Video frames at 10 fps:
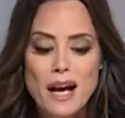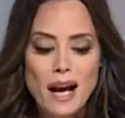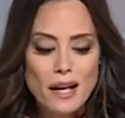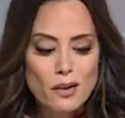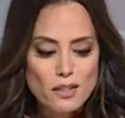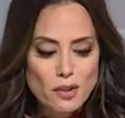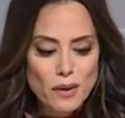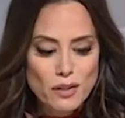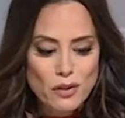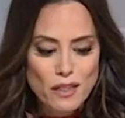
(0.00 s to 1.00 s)
I also
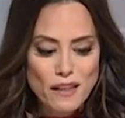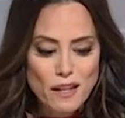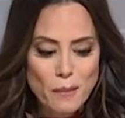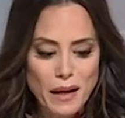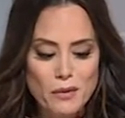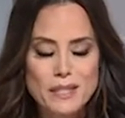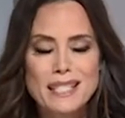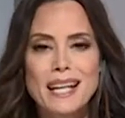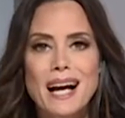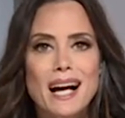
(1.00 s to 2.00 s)
want you to think about
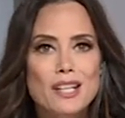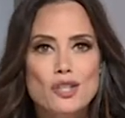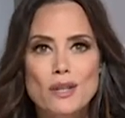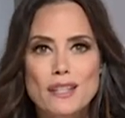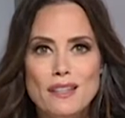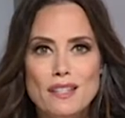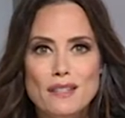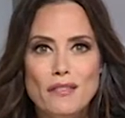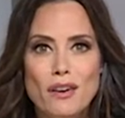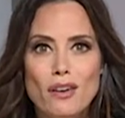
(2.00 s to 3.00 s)
staying hydrated this
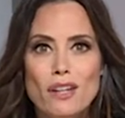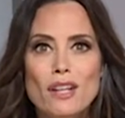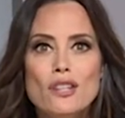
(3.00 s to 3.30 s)
fall.